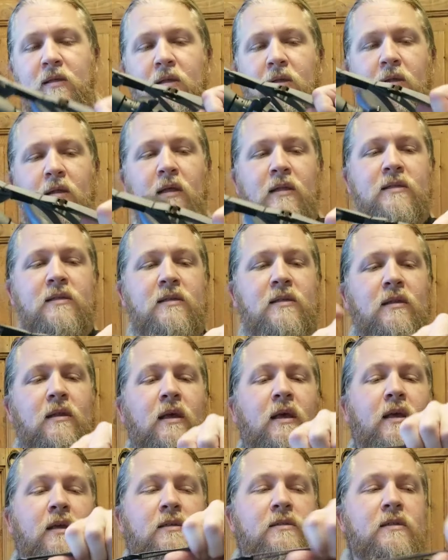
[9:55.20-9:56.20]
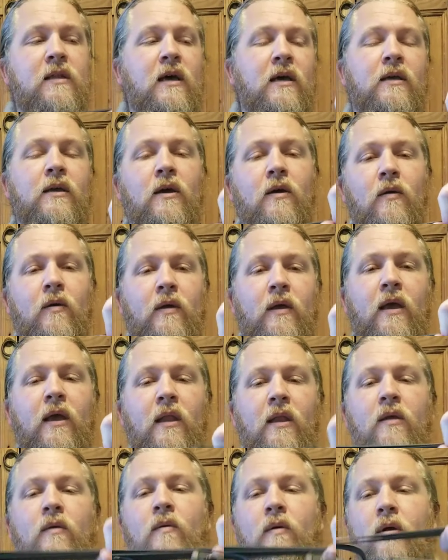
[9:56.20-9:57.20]
That sling is not going
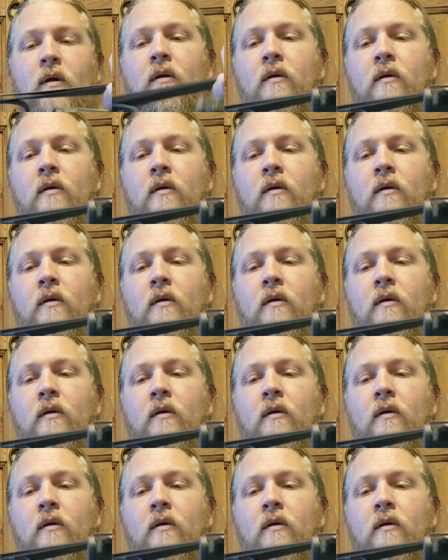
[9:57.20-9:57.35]
anywhere.